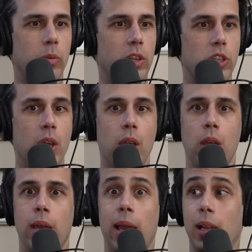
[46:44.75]
You watch.
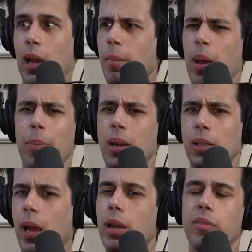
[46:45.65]
I, bet a
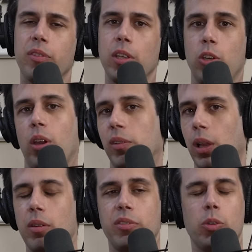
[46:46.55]
lot of you have a
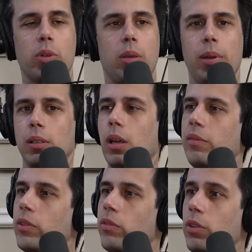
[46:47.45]
lot of viewers. I bet a lot
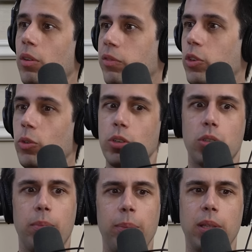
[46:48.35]
of you
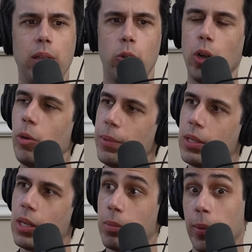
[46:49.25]
viewers maybe they don't own PCs.